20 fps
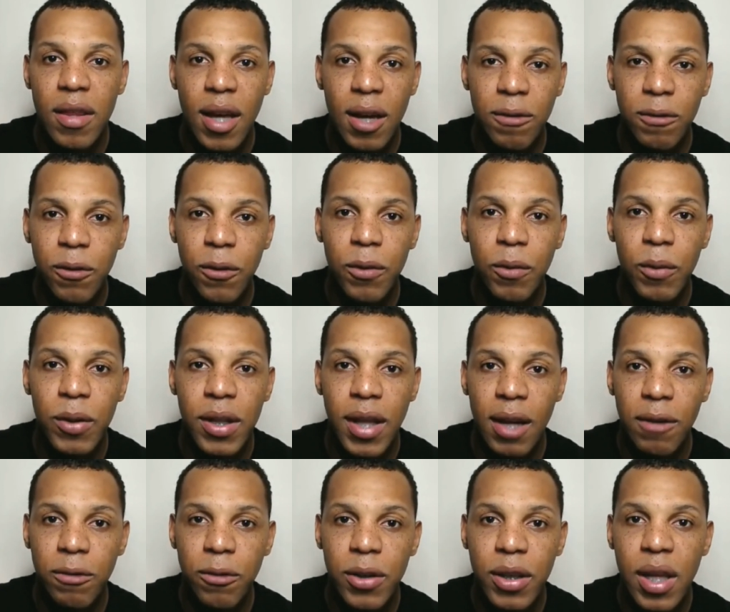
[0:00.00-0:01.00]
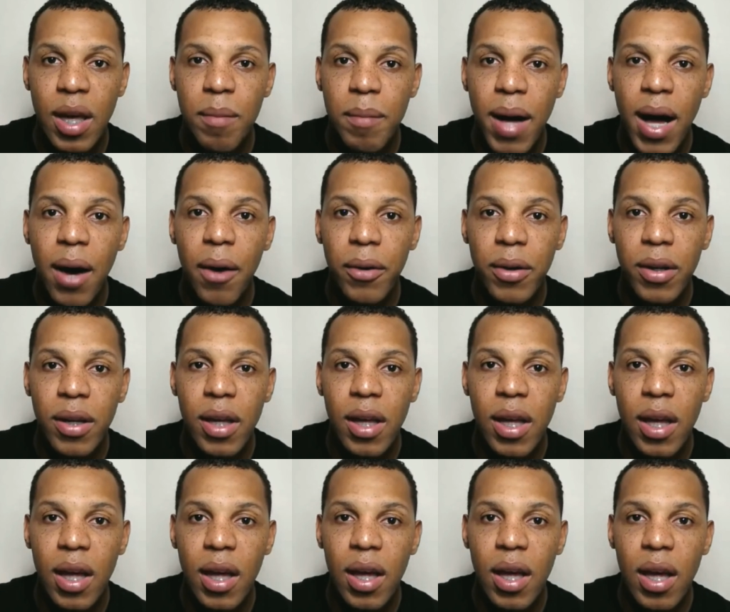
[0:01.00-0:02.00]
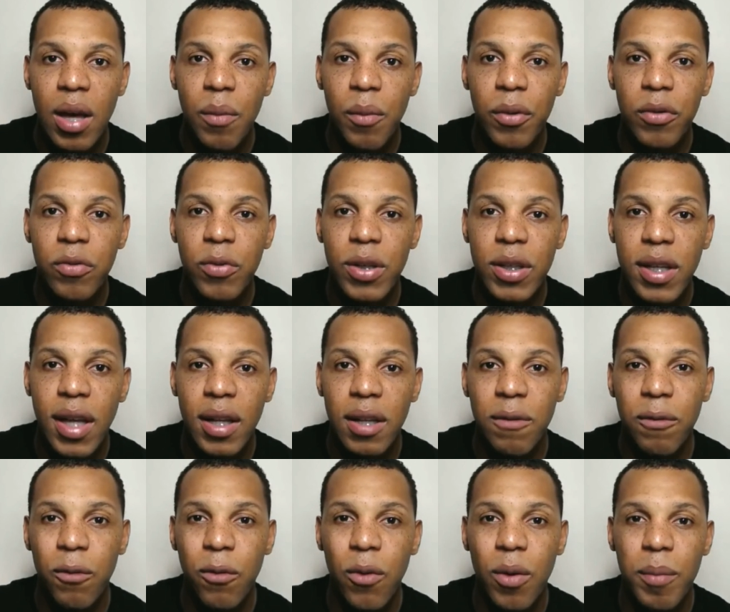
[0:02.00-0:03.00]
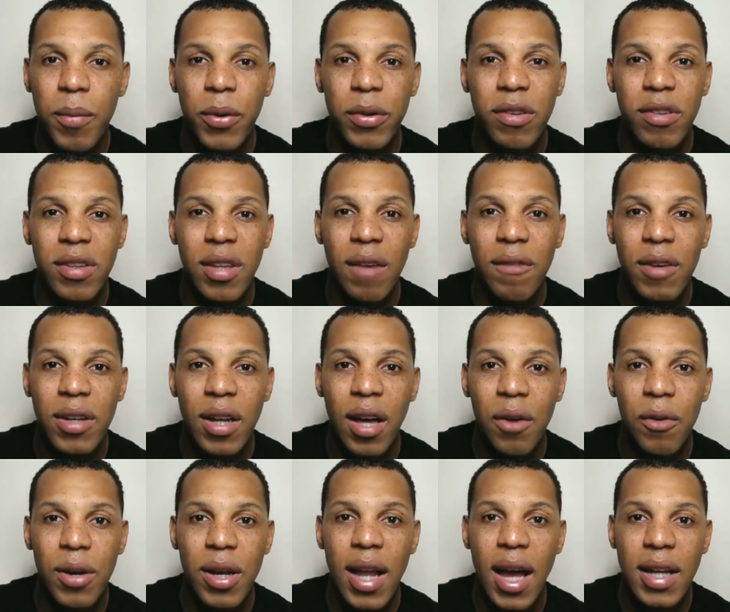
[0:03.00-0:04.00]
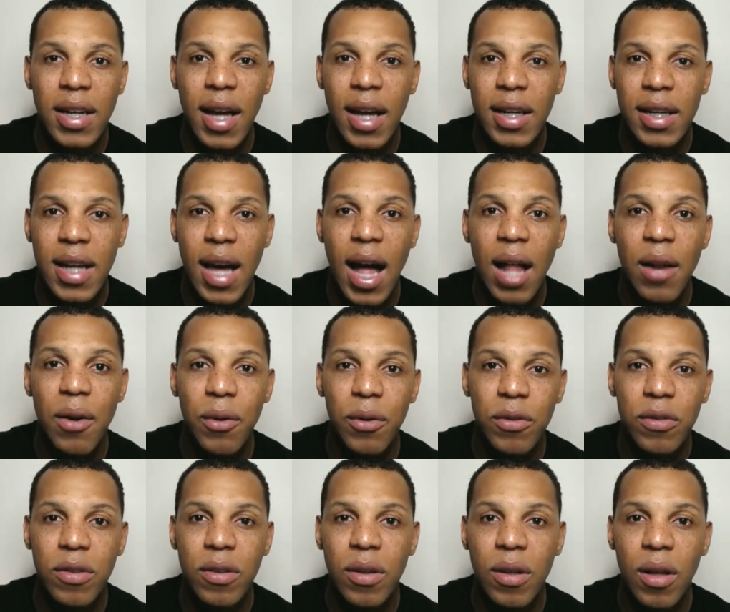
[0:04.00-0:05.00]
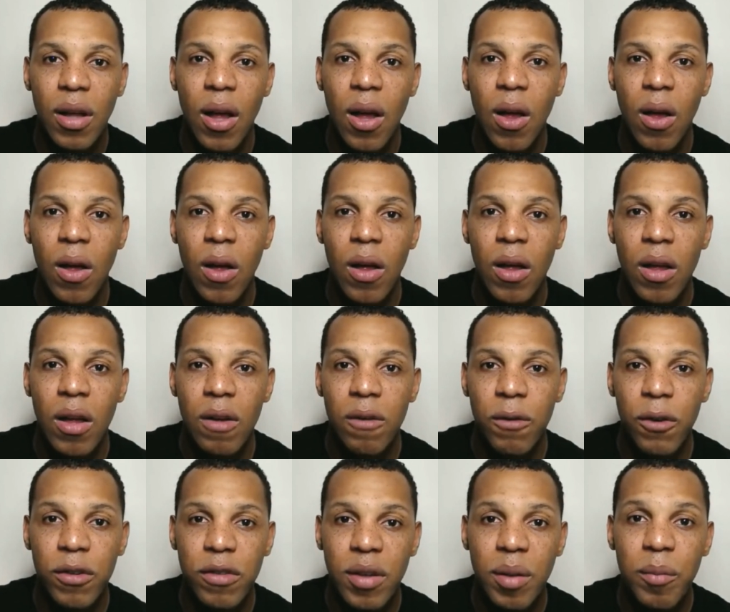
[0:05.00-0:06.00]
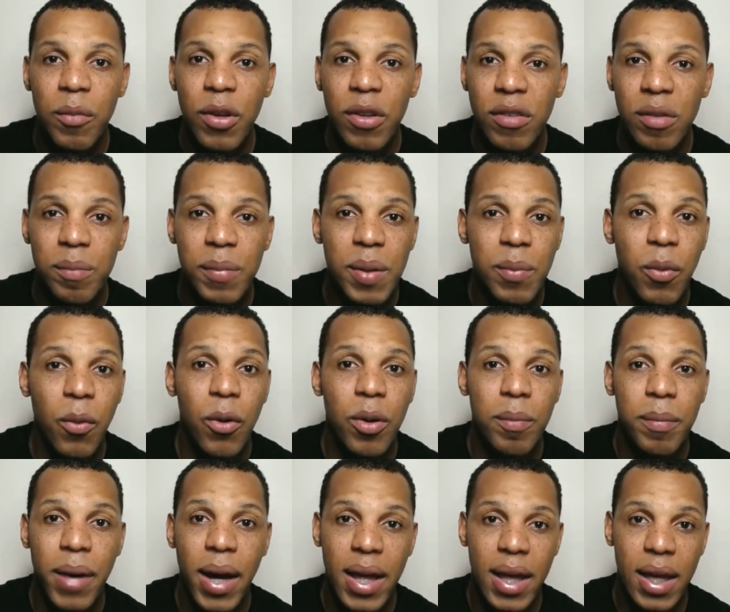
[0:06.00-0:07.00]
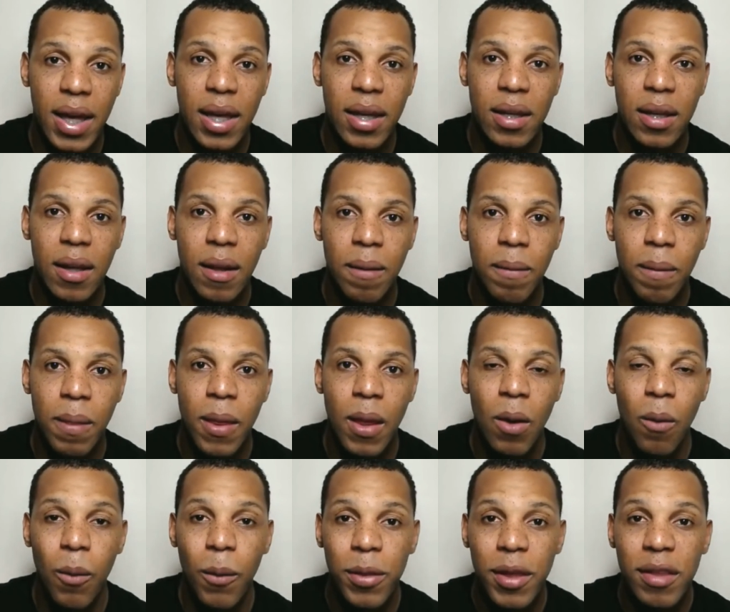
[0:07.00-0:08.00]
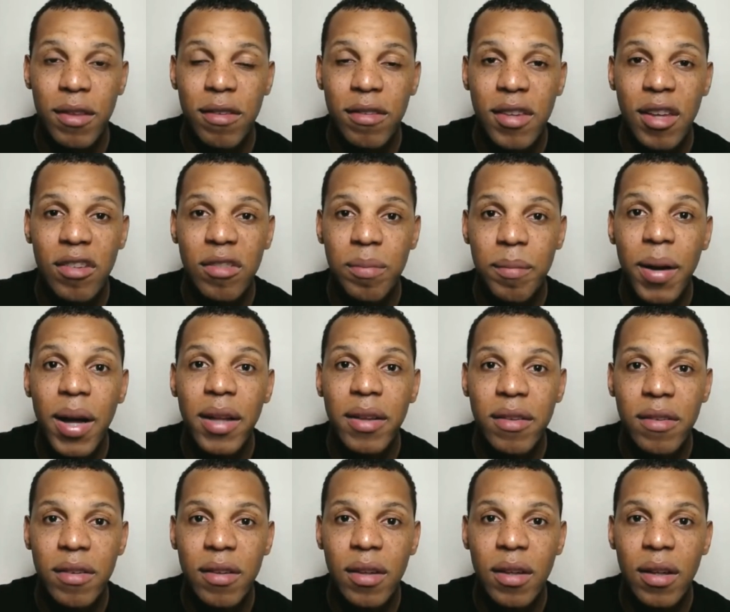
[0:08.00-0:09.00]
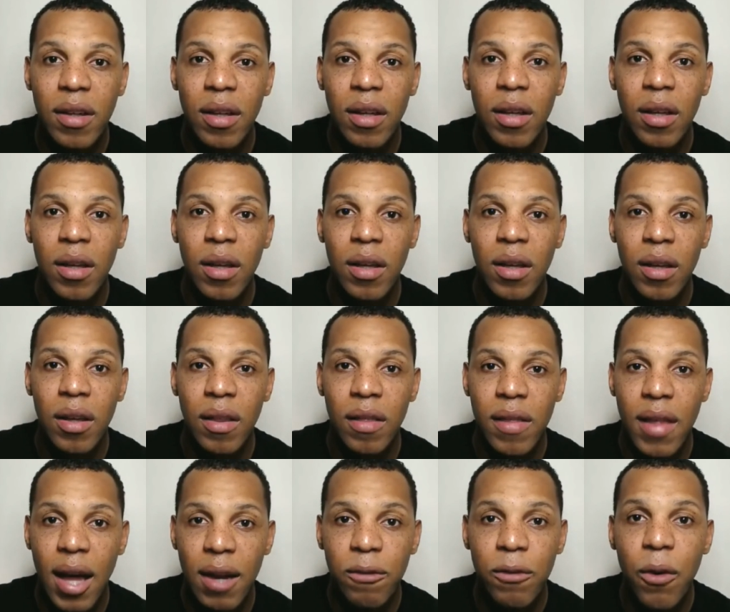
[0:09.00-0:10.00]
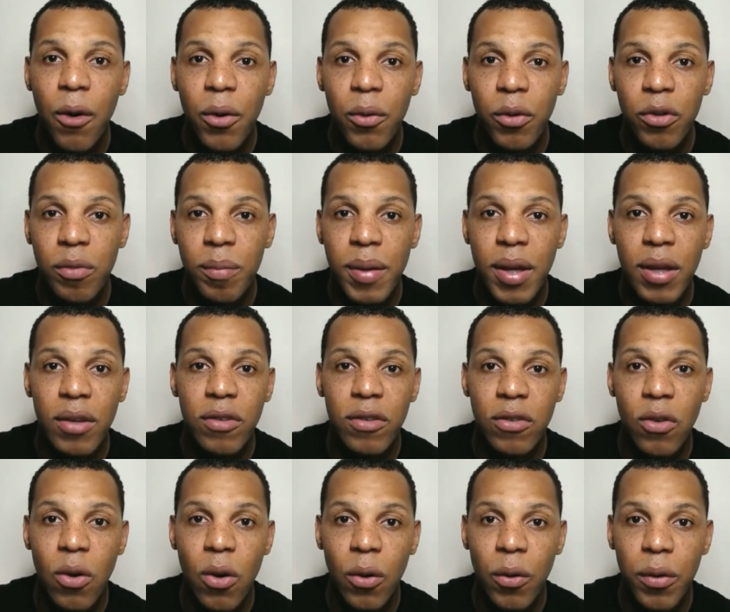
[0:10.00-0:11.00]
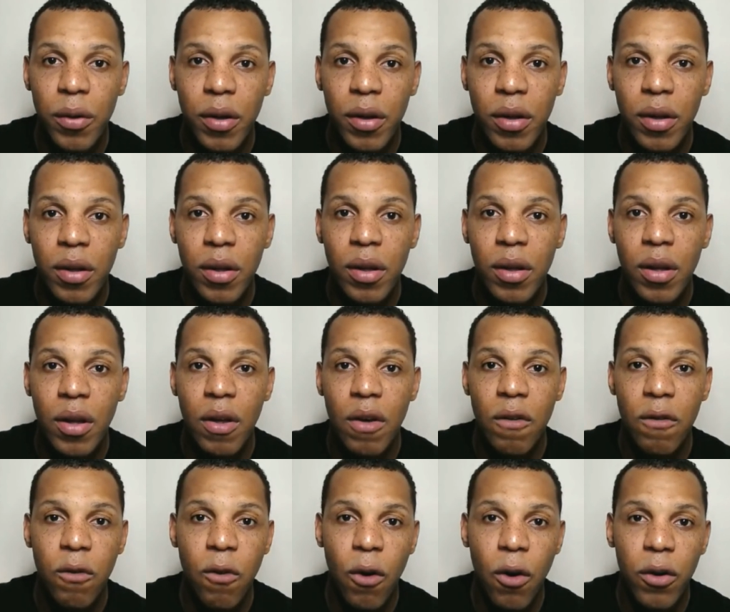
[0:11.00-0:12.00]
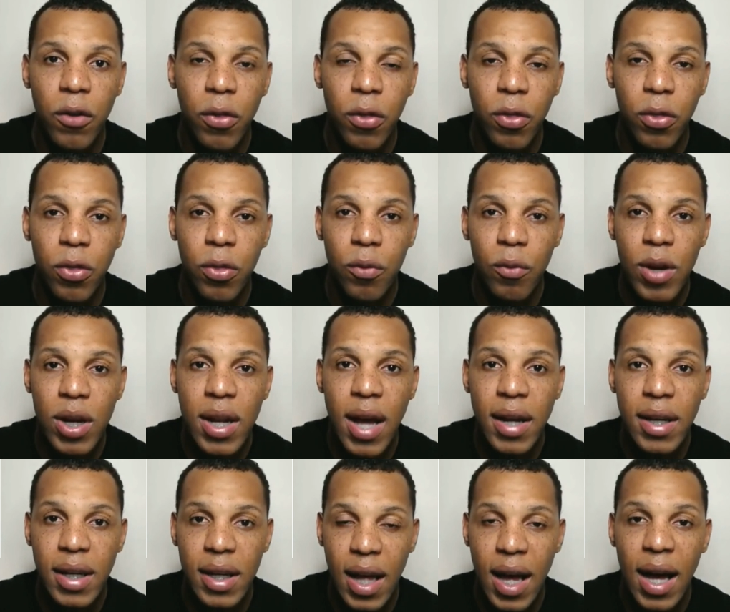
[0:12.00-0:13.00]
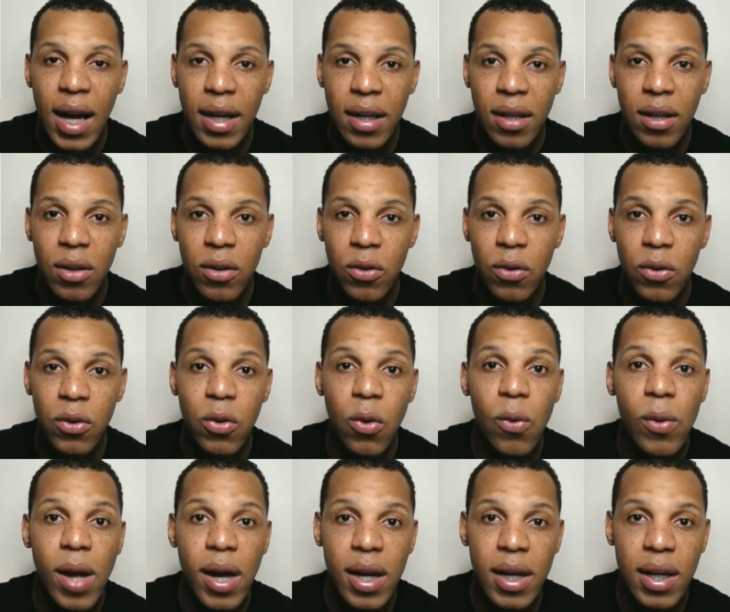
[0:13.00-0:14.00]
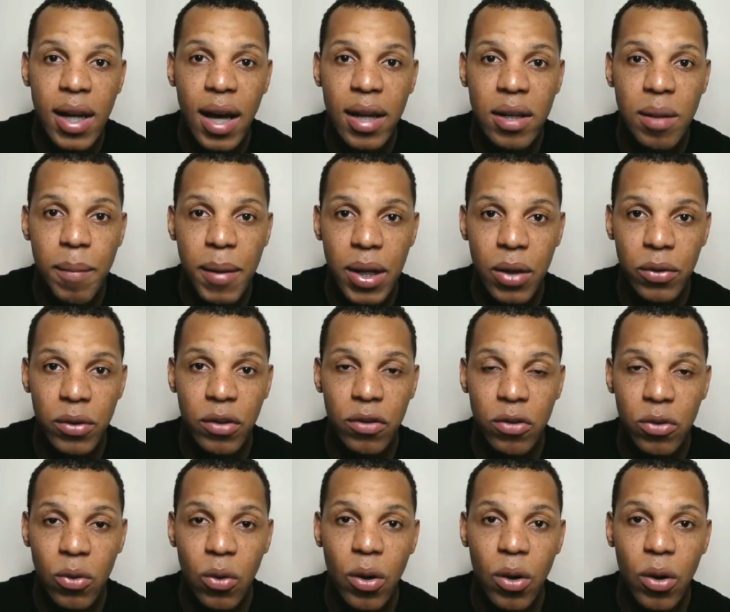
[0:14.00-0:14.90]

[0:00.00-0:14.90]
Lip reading: When that phone came out, it was retailing for about $799. For some reason, people weren't buying it. Within 6 months, that phone was being sold for $399 to $299 depending on the store.